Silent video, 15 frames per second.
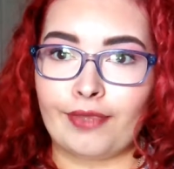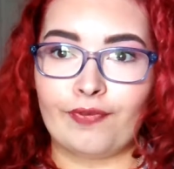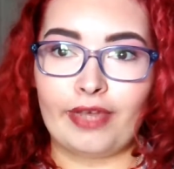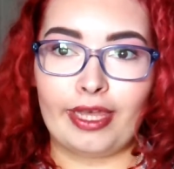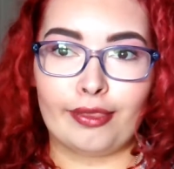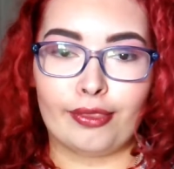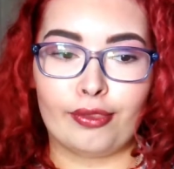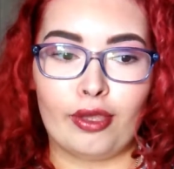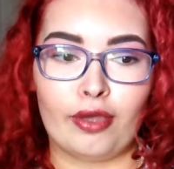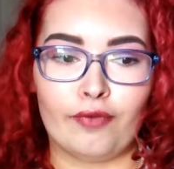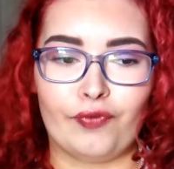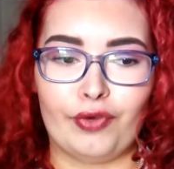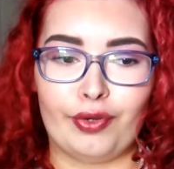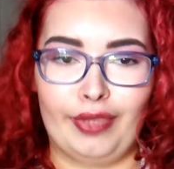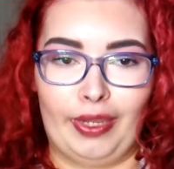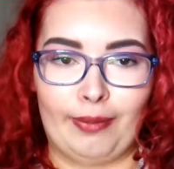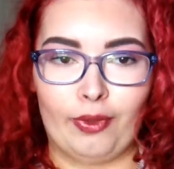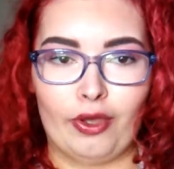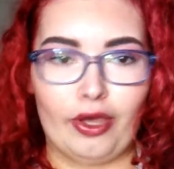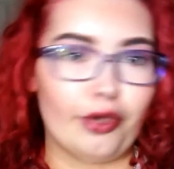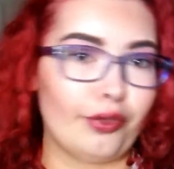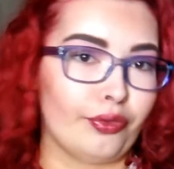If I saw, for
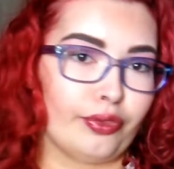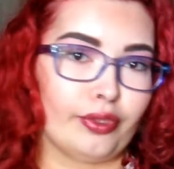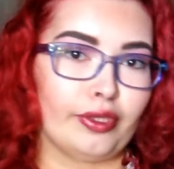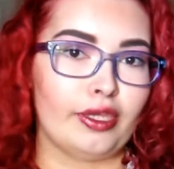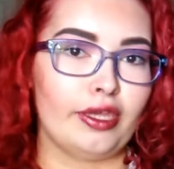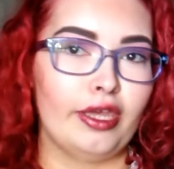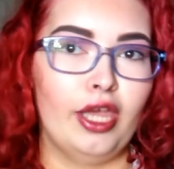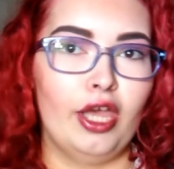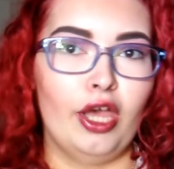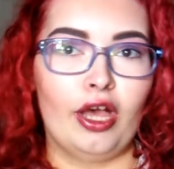example, Aussie